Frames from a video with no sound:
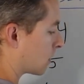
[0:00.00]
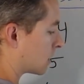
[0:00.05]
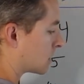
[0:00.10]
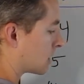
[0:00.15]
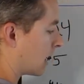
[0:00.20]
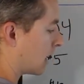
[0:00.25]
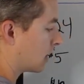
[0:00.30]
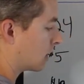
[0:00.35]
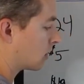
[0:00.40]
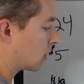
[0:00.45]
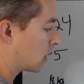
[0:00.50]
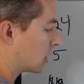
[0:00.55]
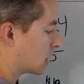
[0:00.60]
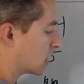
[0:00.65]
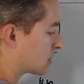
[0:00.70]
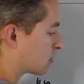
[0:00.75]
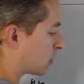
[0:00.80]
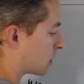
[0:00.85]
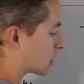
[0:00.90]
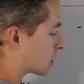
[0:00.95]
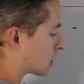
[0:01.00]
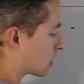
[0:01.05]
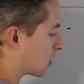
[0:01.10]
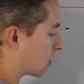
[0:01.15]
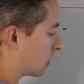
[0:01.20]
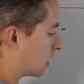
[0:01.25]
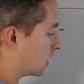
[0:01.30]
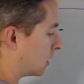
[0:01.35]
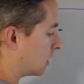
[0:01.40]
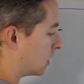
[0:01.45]
Retained earnings plus
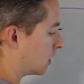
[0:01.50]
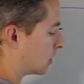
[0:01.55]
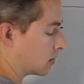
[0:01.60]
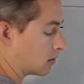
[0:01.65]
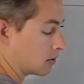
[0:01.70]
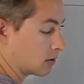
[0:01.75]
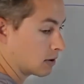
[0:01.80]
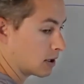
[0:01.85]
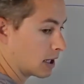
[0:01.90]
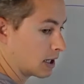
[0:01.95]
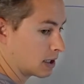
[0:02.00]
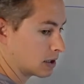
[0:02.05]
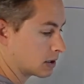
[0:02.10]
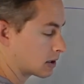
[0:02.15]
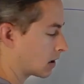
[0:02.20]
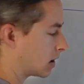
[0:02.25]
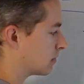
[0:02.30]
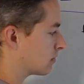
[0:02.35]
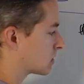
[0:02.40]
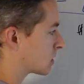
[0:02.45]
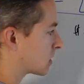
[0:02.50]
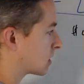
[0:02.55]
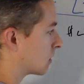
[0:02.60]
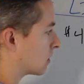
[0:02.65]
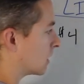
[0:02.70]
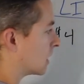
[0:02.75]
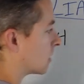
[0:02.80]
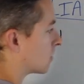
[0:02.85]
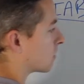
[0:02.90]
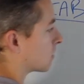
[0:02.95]
current year net income still
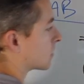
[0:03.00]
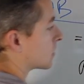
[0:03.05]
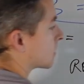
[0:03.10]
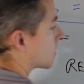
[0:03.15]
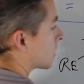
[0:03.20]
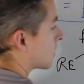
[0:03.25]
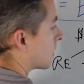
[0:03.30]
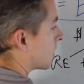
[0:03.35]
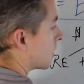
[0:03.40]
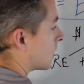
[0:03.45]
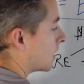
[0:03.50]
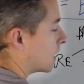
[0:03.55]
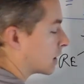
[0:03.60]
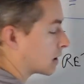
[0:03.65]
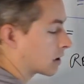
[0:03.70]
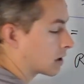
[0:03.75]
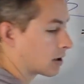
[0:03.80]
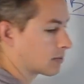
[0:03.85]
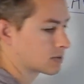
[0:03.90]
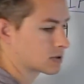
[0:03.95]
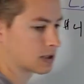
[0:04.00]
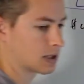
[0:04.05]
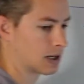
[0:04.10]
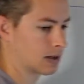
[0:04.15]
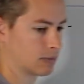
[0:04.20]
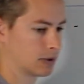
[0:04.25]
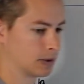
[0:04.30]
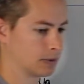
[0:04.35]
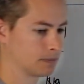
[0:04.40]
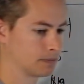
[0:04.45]
equals the income
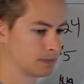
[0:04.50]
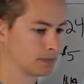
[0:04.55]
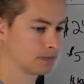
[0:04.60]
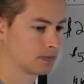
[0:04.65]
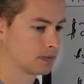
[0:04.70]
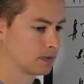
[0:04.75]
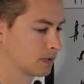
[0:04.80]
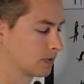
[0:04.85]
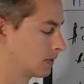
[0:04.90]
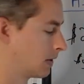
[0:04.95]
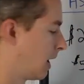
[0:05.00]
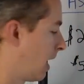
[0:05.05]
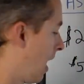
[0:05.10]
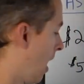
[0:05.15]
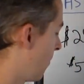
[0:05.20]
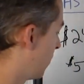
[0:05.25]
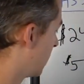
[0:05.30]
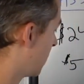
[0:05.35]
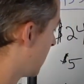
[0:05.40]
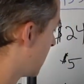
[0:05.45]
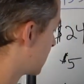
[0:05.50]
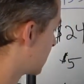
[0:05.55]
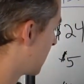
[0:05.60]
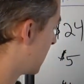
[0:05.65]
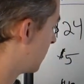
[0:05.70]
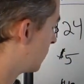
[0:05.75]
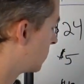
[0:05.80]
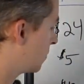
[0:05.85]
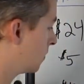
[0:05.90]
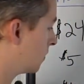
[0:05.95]
statement. That happened last
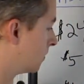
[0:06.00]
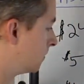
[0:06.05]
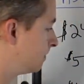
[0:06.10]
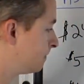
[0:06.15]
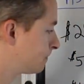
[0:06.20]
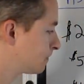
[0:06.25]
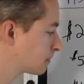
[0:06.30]
time too.